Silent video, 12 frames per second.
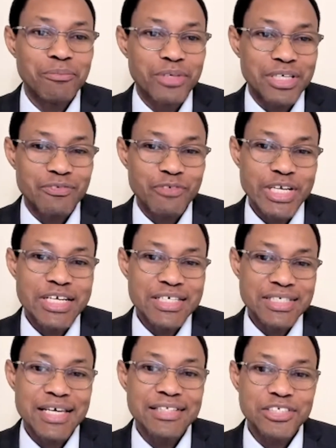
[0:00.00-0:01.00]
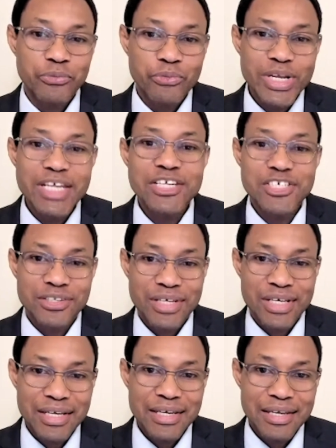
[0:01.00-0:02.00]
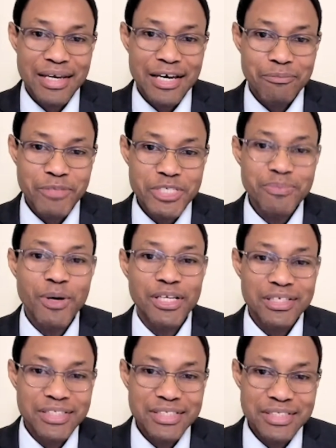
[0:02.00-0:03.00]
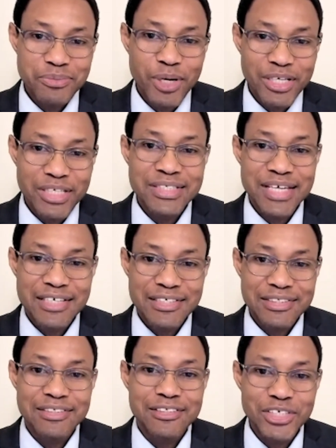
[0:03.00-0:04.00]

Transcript: in a sense, reach the small intestine.